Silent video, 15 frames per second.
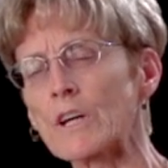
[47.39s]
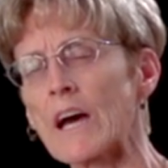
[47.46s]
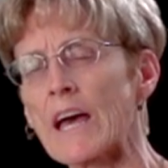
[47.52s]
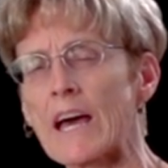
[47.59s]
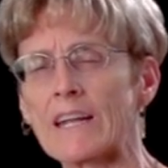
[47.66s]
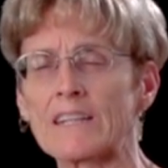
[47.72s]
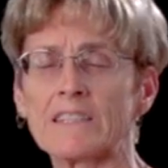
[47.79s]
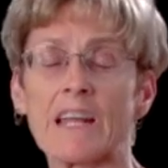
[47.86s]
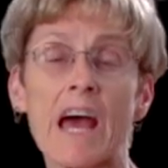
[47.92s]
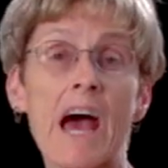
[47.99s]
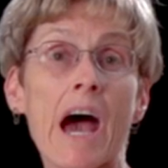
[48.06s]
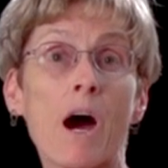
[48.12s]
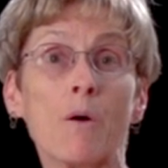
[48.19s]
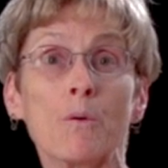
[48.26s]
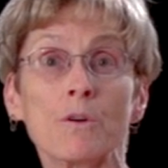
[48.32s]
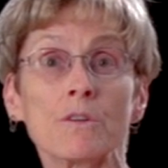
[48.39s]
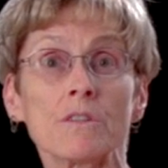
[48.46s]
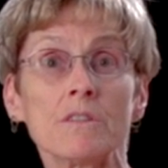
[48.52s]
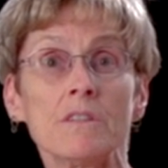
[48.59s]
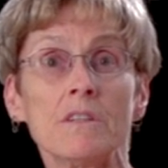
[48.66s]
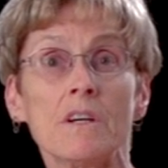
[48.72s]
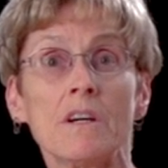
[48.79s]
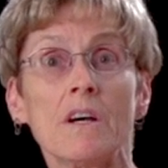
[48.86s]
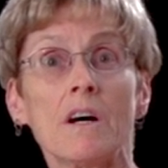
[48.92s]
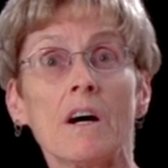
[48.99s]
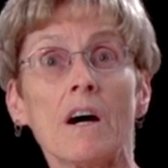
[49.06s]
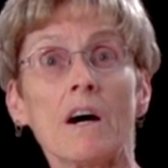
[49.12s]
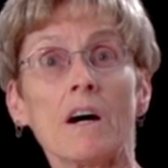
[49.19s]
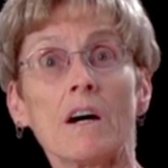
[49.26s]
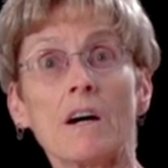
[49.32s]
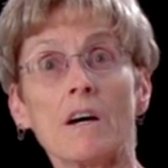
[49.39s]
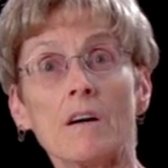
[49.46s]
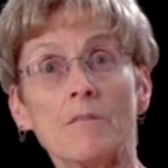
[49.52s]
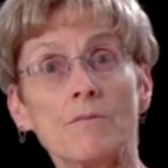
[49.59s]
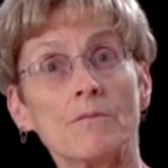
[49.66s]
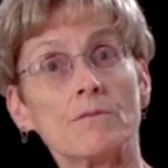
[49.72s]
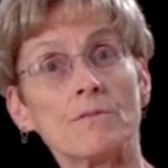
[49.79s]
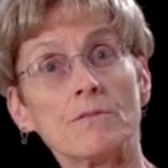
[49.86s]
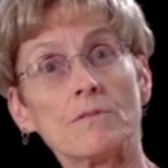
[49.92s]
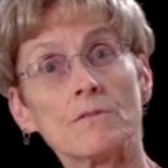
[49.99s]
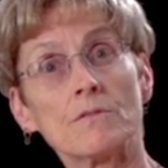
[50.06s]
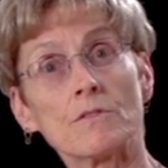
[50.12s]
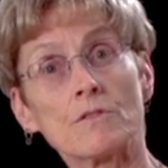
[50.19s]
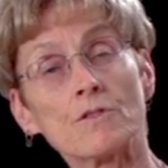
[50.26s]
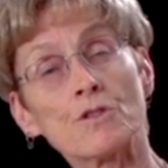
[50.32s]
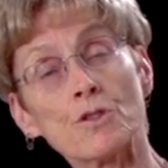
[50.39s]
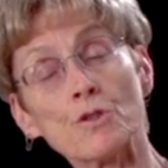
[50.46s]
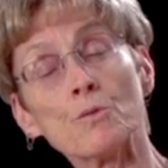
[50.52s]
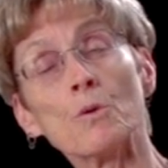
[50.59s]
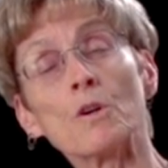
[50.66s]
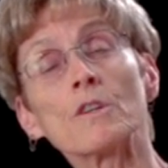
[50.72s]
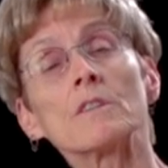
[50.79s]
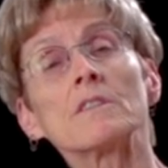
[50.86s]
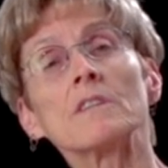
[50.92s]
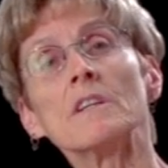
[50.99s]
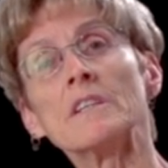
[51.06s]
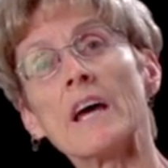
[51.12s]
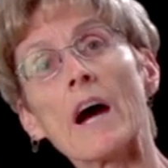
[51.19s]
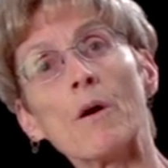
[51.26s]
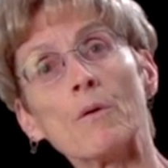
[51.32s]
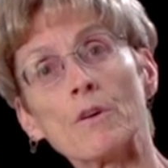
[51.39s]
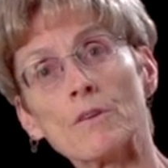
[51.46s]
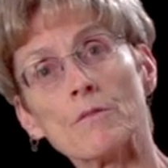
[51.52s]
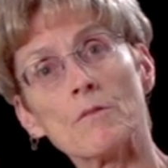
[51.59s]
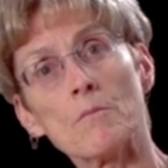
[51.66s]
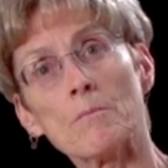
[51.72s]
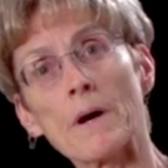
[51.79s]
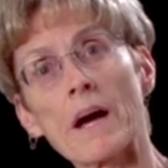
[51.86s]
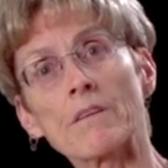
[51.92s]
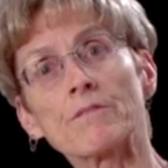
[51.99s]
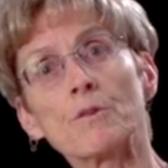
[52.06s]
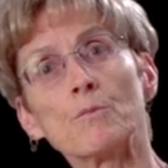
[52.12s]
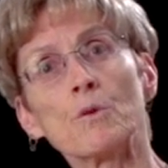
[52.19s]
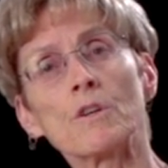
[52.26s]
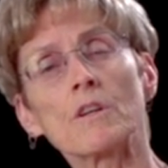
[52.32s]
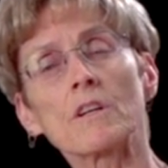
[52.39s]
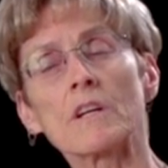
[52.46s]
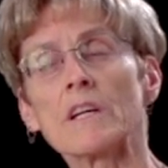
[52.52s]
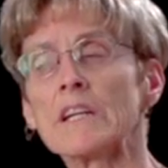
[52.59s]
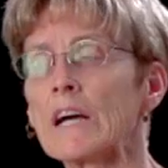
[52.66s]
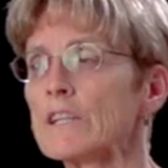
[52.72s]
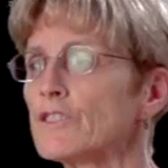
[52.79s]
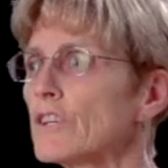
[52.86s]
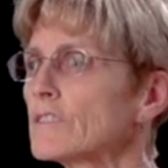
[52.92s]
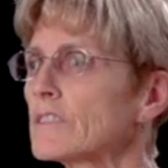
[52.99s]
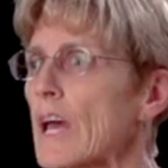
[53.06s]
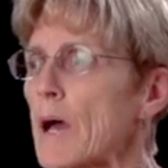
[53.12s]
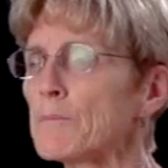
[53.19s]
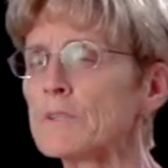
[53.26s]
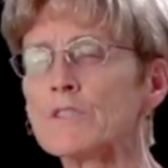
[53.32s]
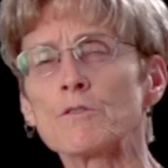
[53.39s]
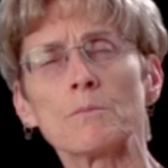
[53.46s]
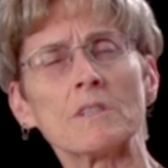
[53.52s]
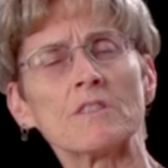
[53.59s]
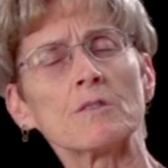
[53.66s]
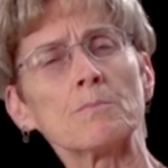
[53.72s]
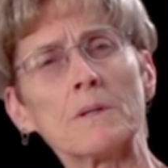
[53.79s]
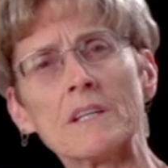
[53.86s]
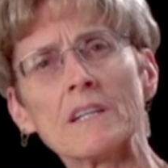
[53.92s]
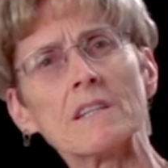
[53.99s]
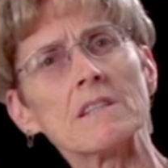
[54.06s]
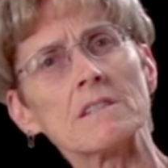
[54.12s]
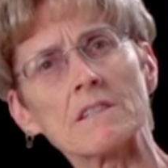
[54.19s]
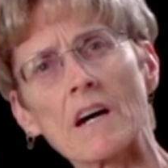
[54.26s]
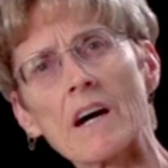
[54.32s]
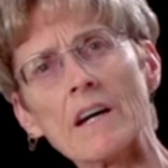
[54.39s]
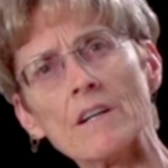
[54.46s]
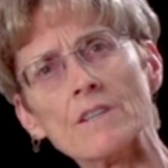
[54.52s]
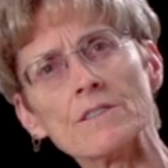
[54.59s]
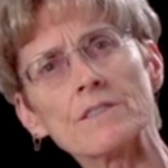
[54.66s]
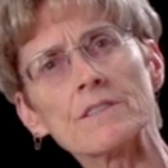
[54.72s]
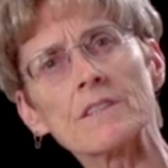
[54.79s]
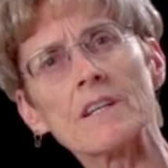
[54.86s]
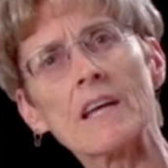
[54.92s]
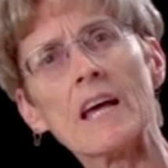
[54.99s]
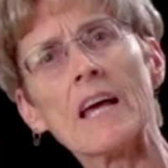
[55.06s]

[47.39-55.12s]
I had an hour to work, an hour back from work, and I just happened to be spinning the dials,